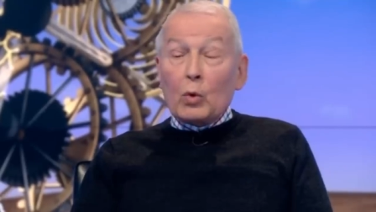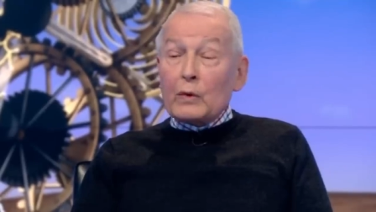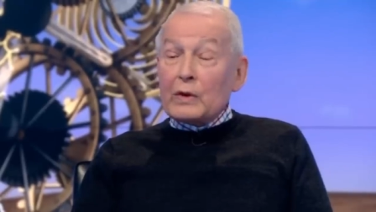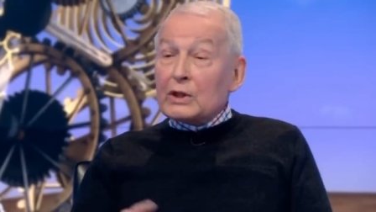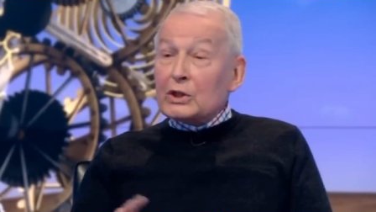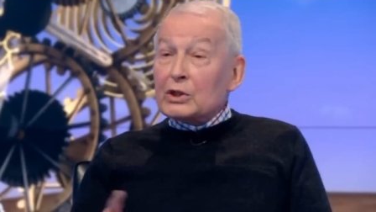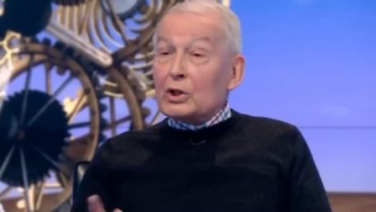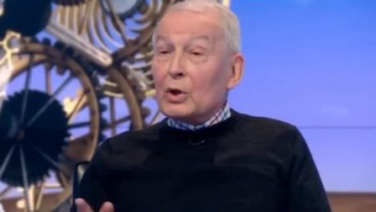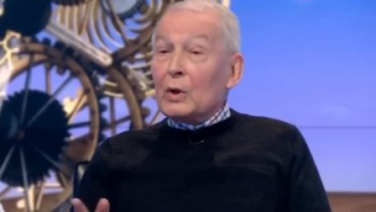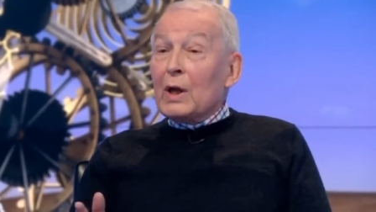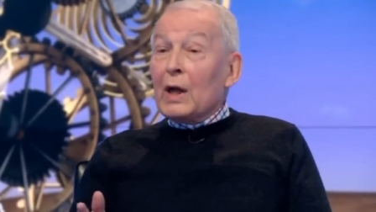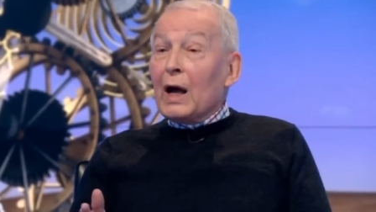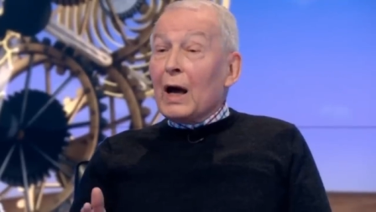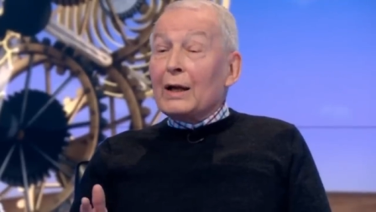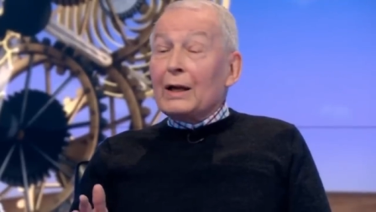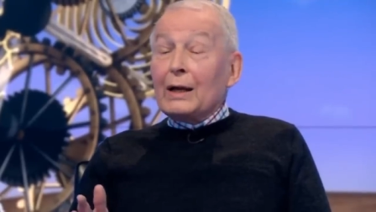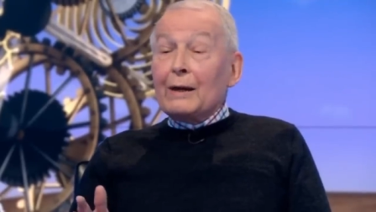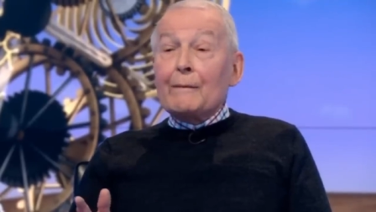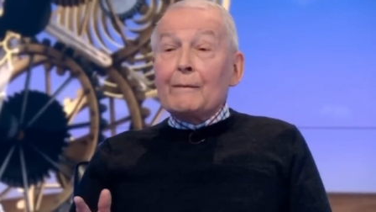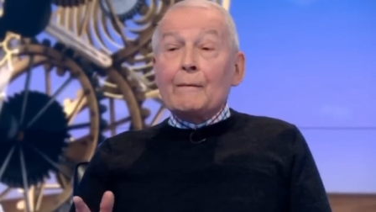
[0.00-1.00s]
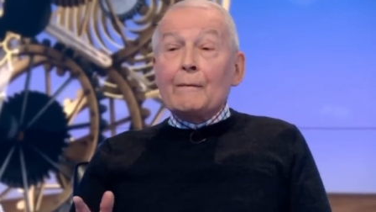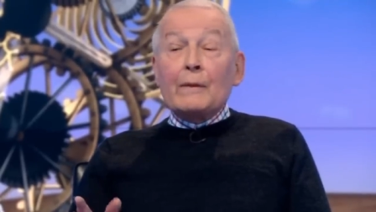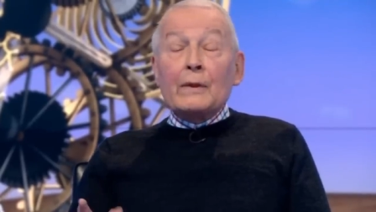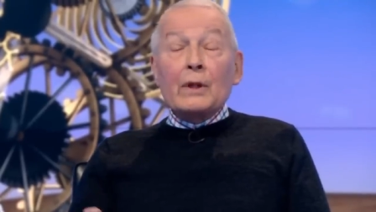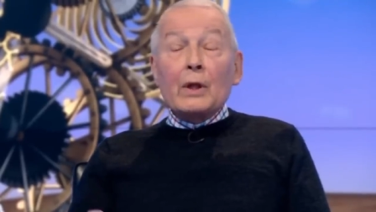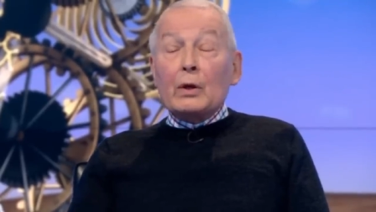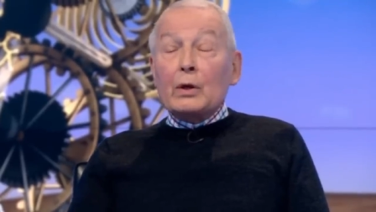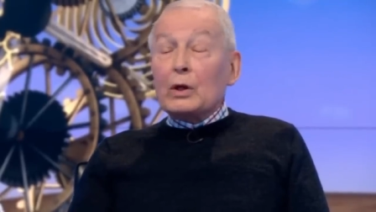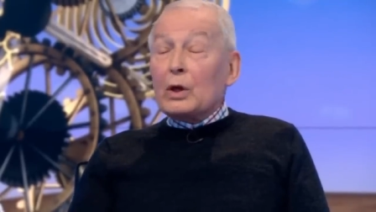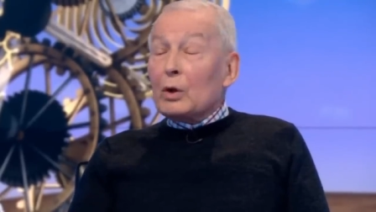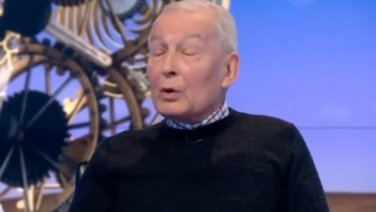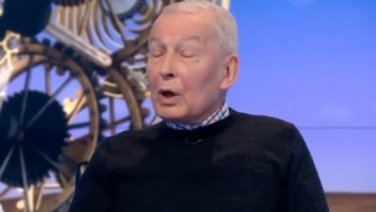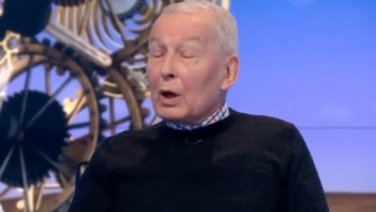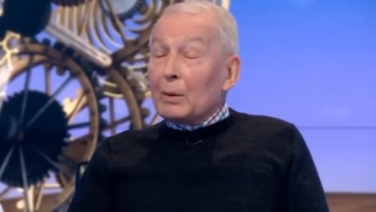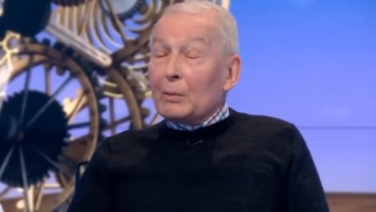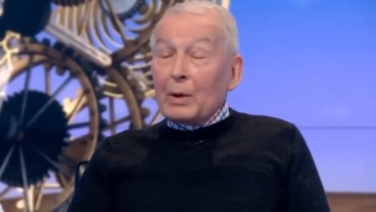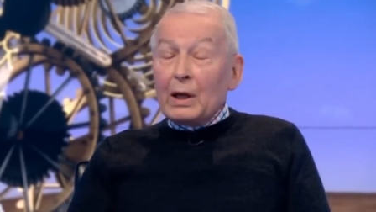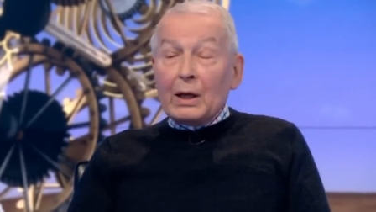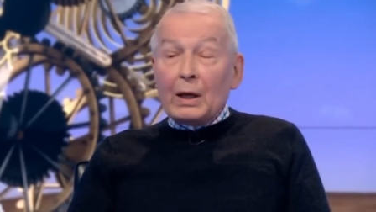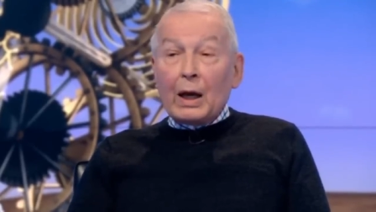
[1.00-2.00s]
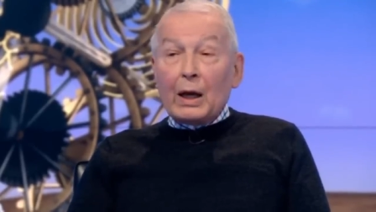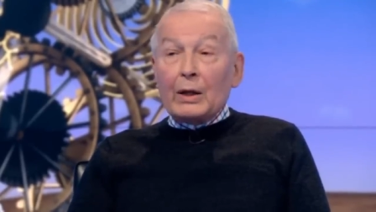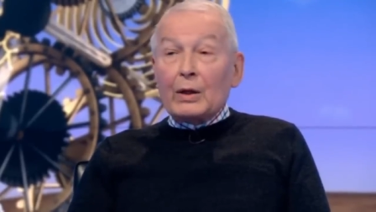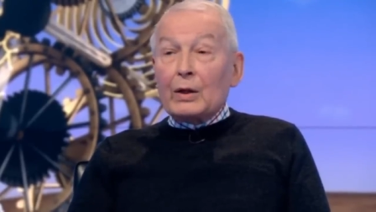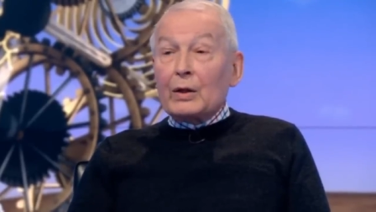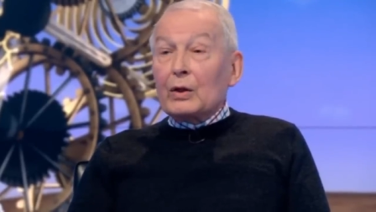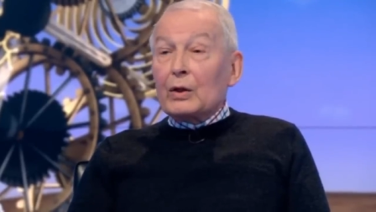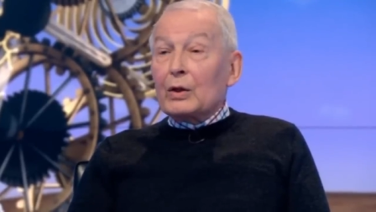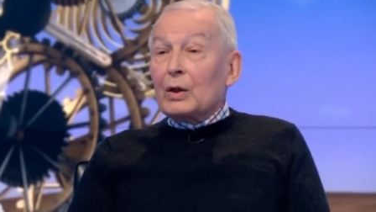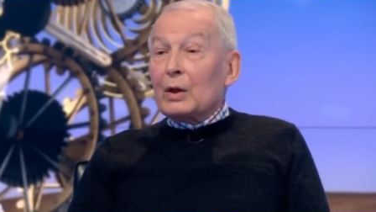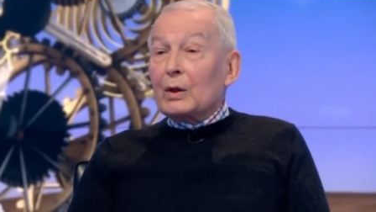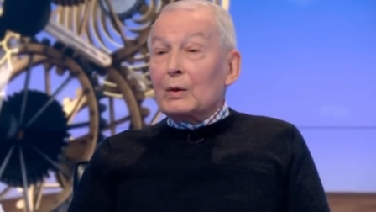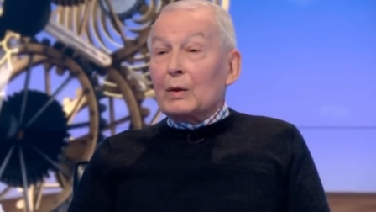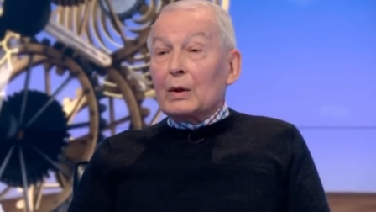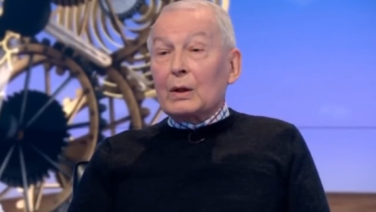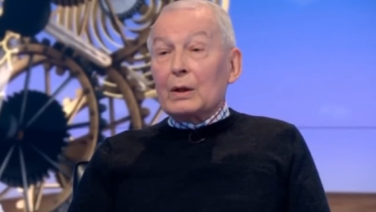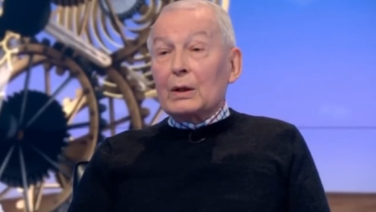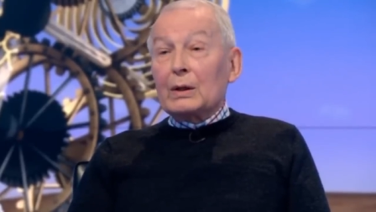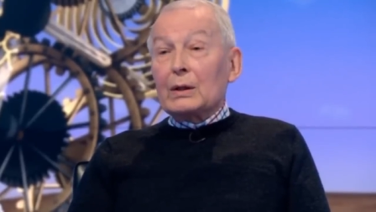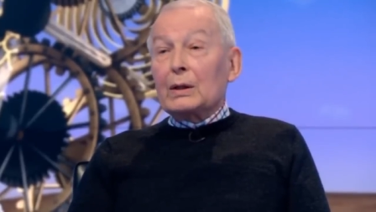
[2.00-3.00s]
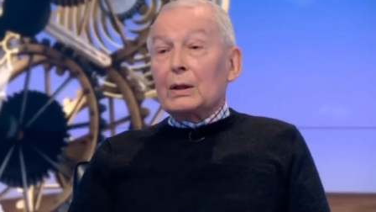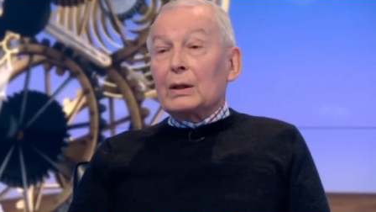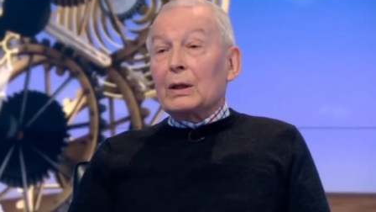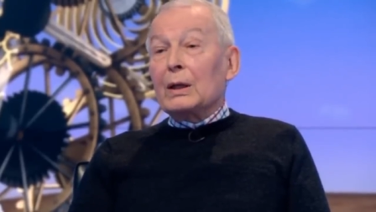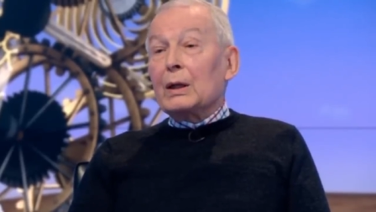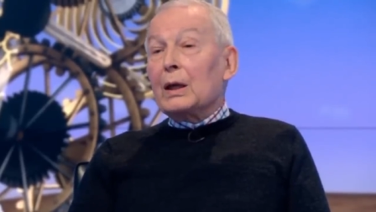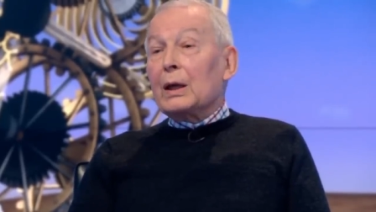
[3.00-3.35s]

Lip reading: Even if that's voting to prop up the government